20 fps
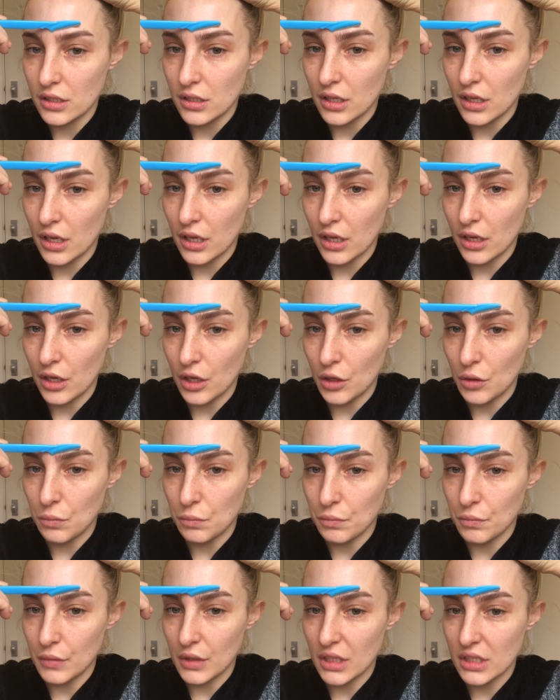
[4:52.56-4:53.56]

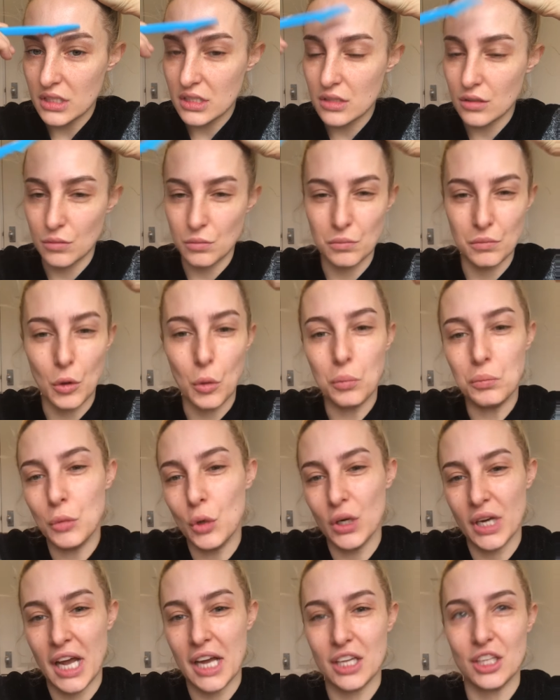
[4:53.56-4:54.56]
It's more
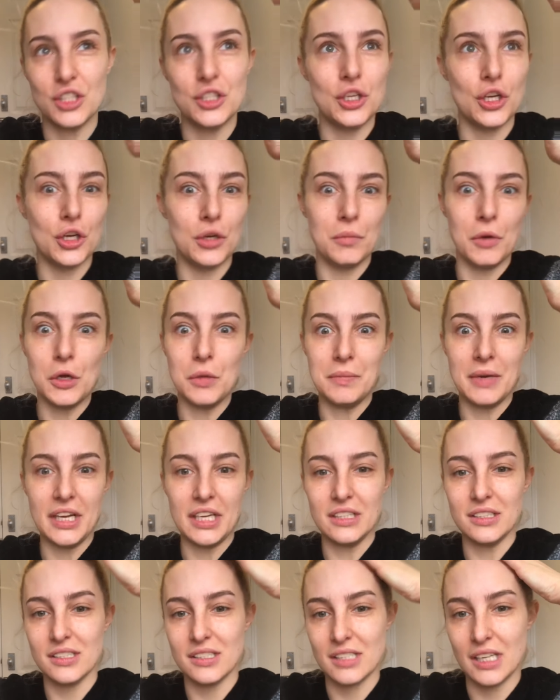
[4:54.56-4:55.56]
like a dermo
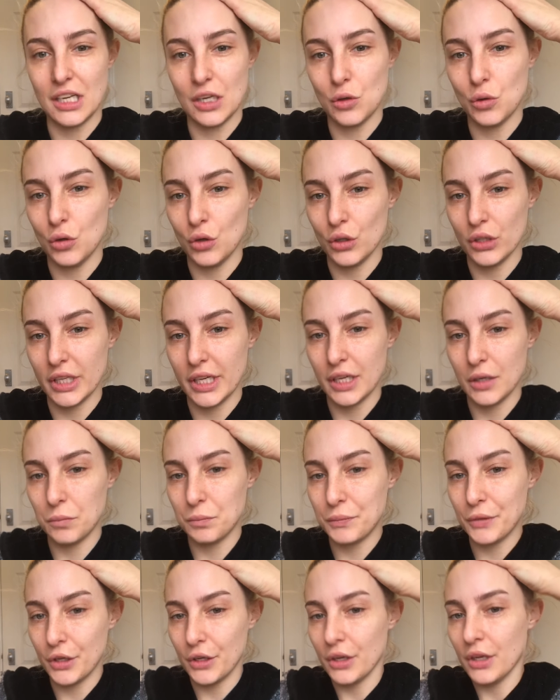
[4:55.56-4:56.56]
blade as they call it.
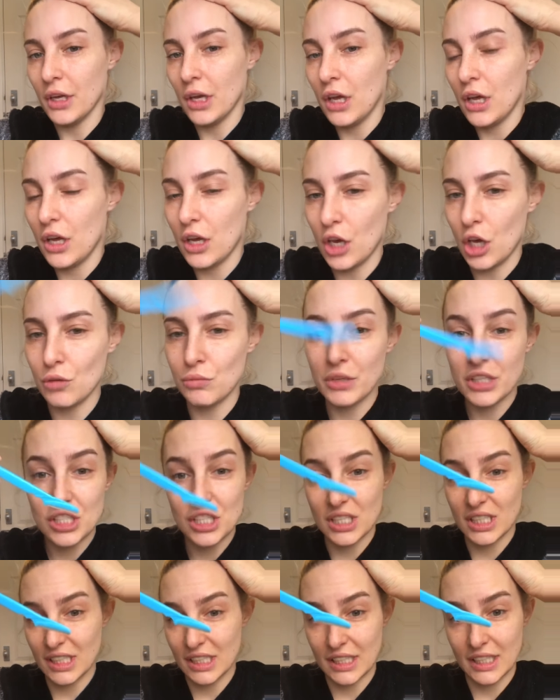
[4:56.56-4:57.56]
But
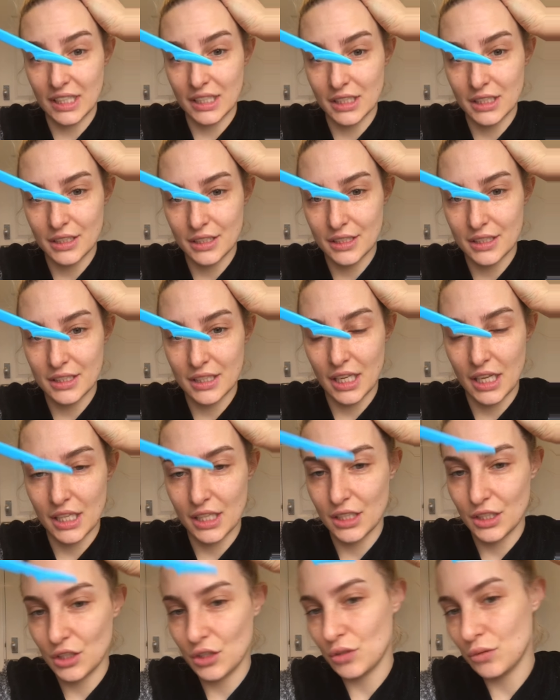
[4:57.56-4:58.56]
originally
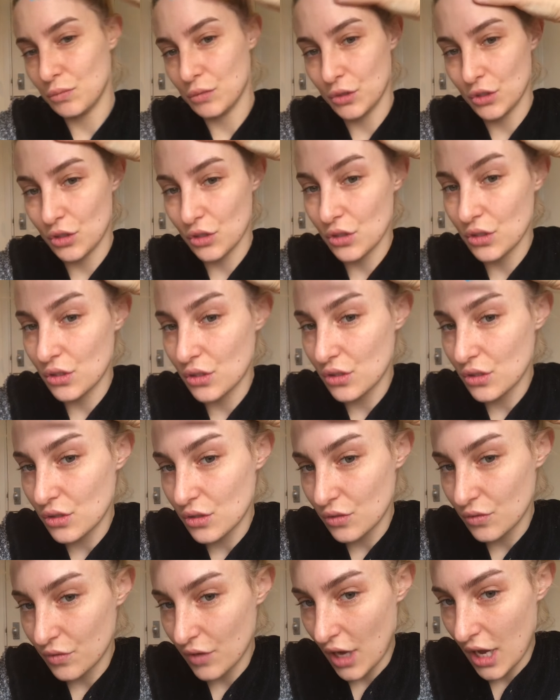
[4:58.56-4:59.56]
they were
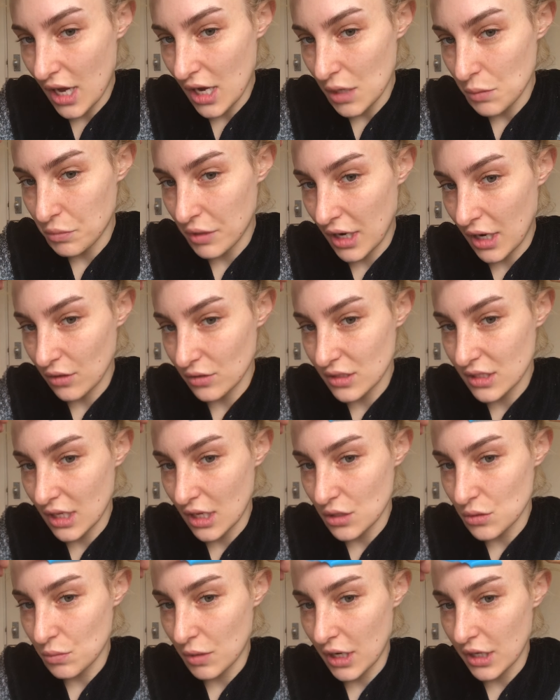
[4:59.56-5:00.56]
just for eyebrows.
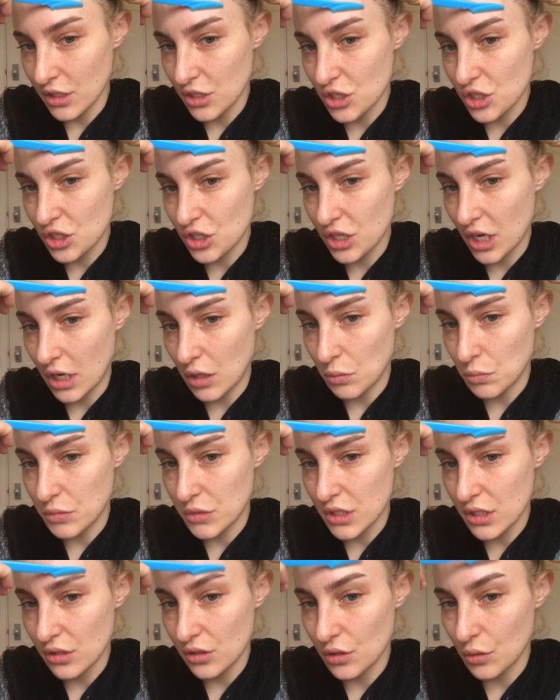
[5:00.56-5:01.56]
That's why it's
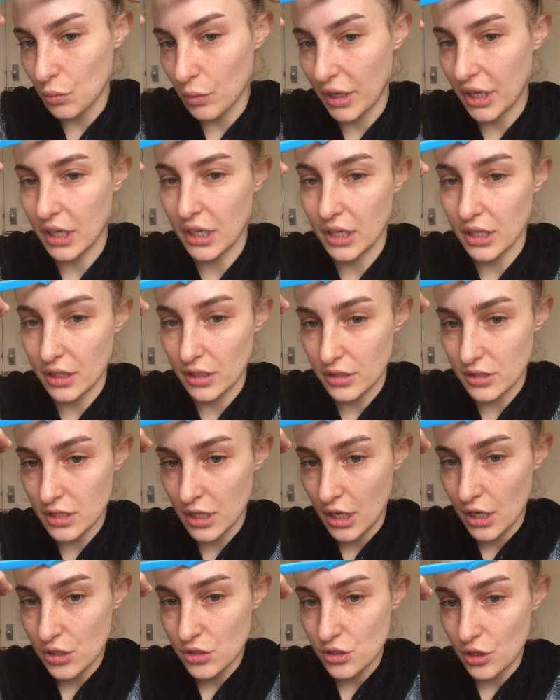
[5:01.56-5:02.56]
shaped the way it is.
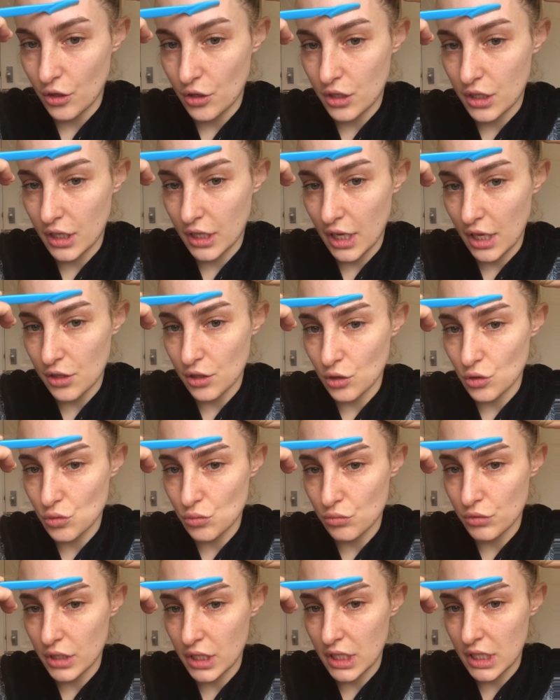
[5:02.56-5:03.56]
So you can get those
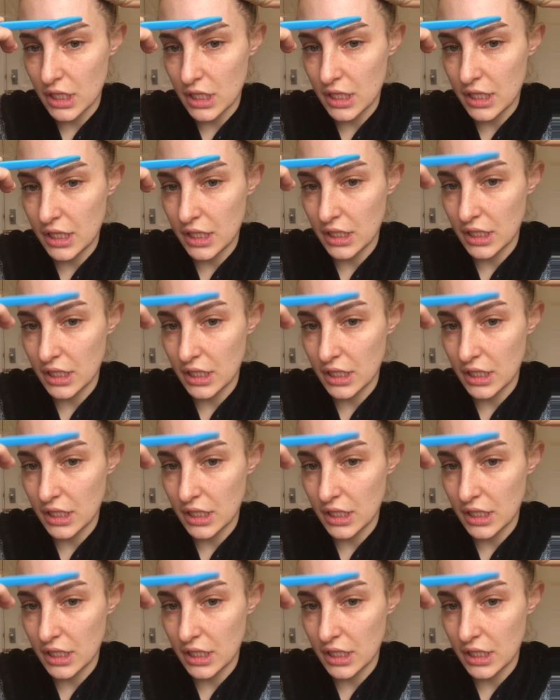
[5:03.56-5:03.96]
really clean